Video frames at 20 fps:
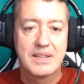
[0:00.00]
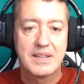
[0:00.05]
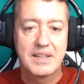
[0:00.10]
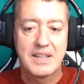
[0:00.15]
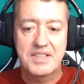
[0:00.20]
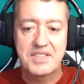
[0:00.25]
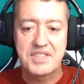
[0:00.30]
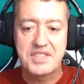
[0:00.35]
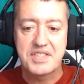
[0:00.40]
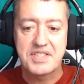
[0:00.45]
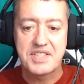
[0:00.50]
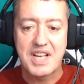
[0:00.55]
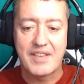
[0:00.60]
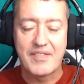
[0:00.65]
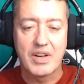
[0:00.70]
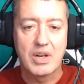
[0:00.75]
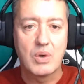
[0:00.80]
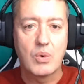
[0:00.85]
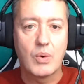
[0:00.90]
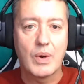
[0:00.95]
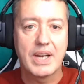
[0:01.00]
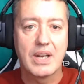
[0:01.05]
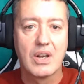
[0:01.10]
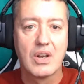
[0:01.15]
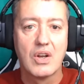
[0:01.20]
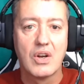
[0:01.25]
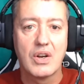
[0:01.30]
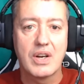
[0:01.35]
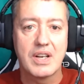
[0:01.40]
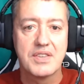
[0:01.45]
let's just have a quick
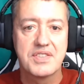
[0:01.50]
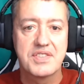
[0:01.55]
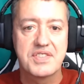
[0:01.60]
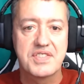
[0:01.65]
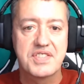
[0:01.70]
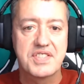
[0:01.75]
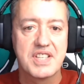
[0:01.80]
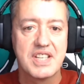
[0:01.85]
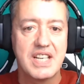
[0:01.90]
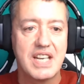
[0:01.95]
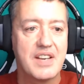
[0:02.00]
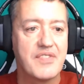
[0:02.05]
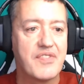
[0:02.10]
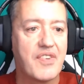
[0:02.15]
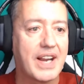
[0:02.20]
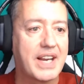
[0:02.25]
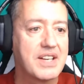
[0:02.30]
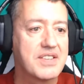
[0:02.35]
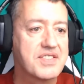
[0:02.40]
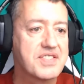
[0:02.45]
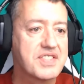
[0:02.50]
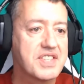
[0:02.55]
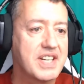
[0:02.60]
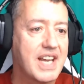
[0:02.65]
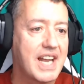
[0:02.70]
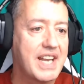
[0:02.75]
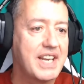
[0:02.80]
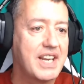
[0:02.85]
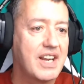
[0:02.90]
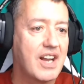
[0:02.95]
look and see if I can see
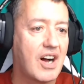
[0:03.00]
any